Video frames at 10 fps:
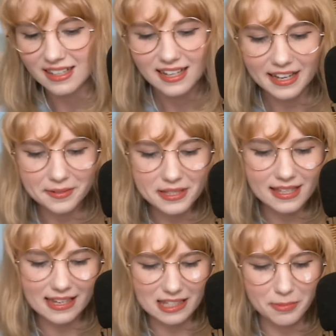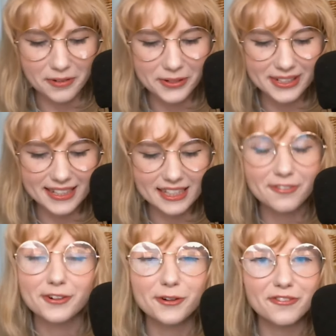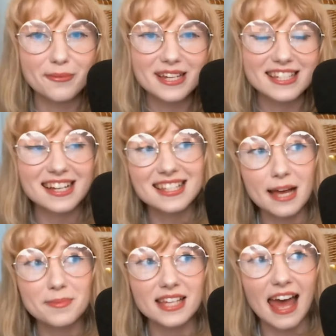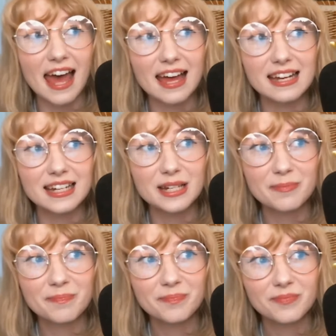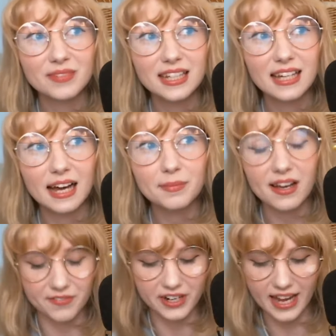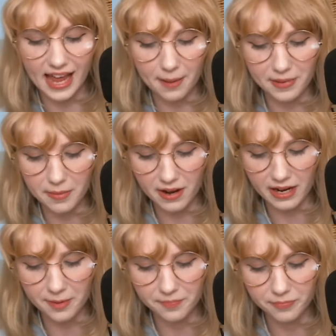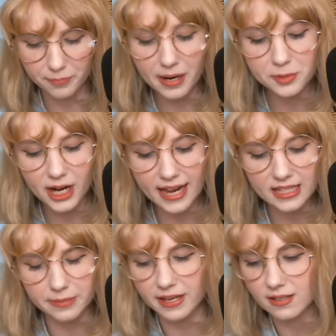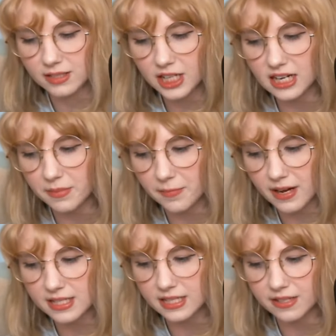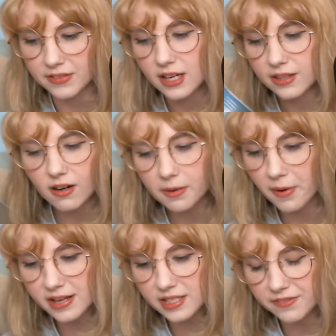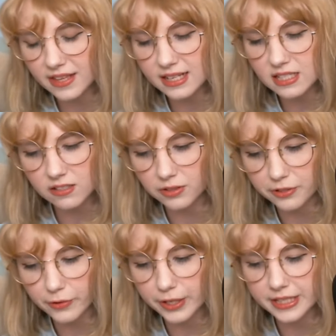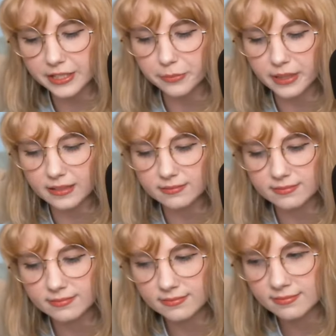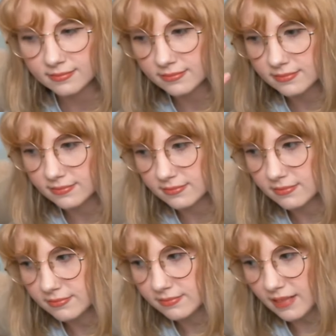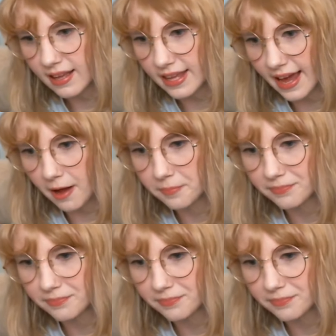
It has been really difficult for me to accept, and I'm not very happy about it. But I'm trying to be positive. There are positive things to look forward to, but yeah.